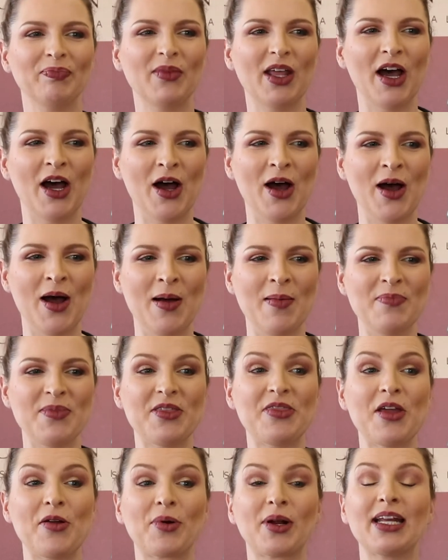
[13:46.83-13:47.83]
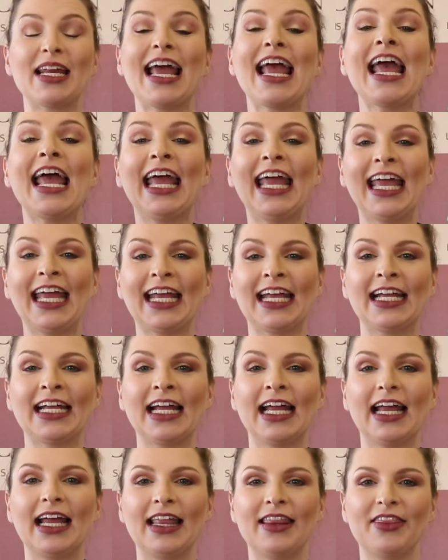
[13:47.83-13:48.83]
that they were going to
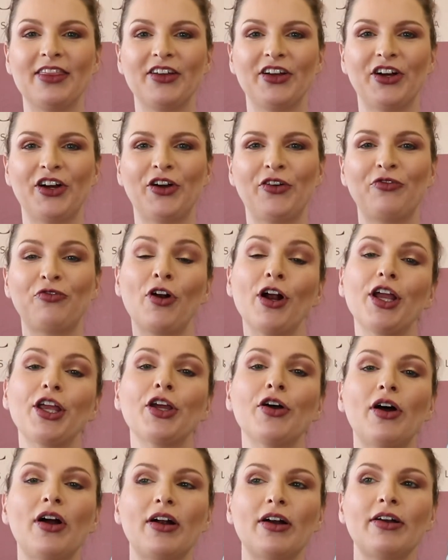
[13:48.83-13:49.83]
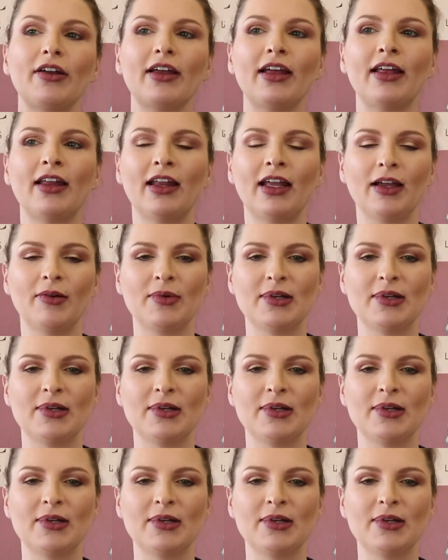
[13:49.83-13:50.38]
hang in their front yard, and